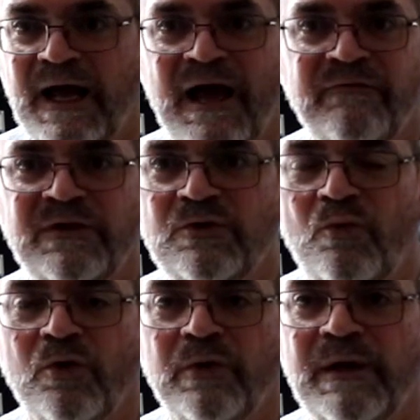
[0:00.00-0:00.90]
of having to
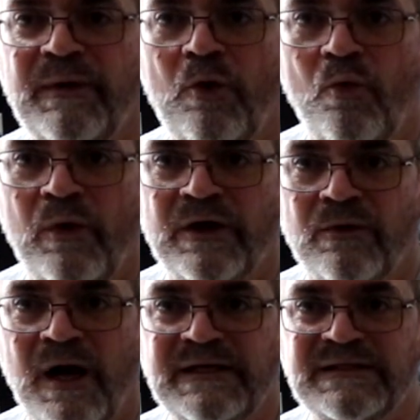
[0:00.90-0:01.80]
worry about
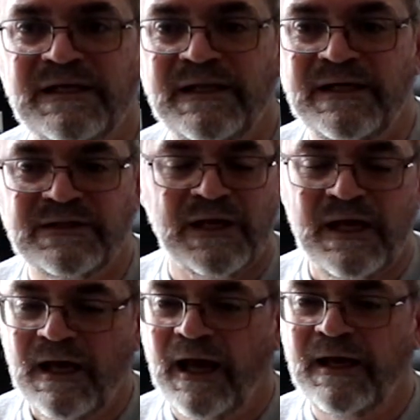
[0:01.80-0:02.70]
winterizing this,
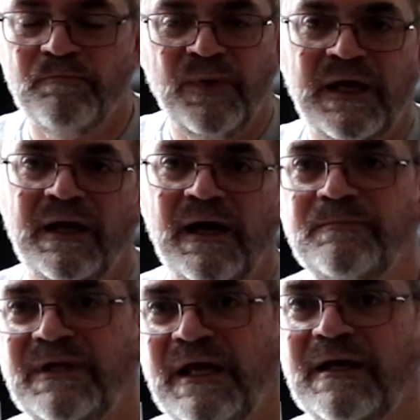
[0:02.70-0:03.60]
I can pick it
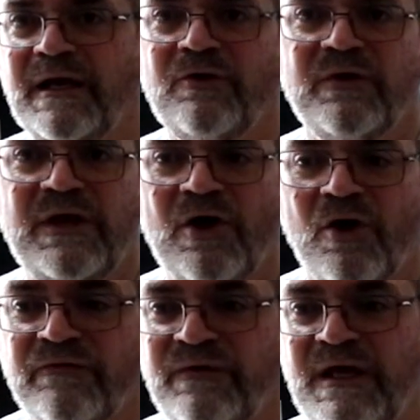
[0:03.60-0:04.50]
up, take it out of the
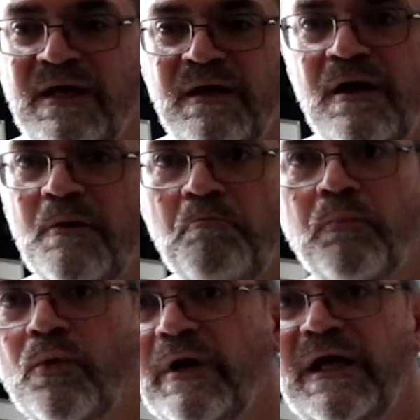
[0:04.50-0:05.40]
RV,
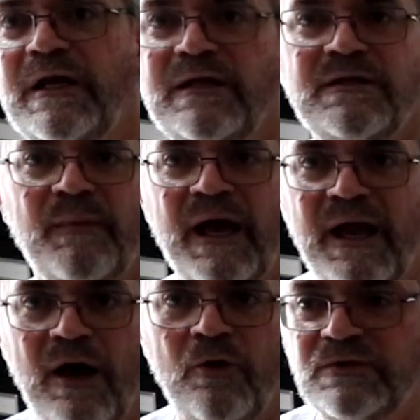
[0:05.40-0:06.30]
bring it into my
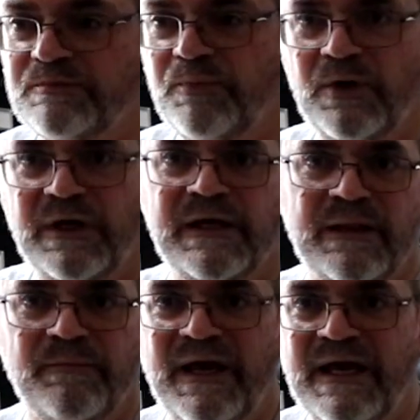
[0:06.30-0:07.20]
house, put it
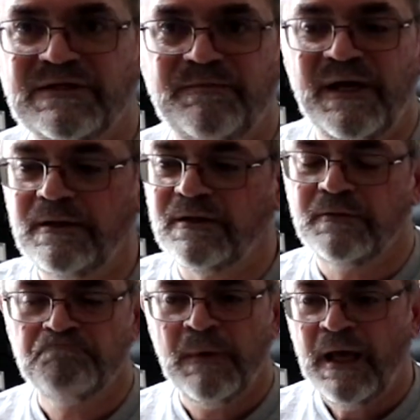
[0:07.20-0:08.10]
in the basement,
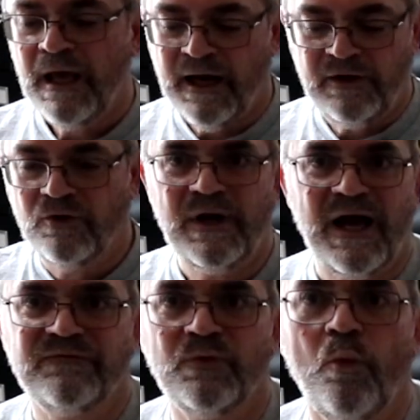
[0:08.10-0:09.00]
and I don't
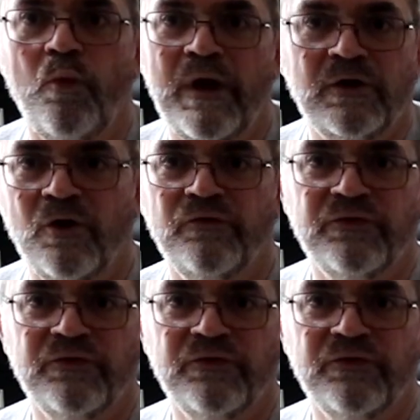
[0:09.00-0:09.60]
have to go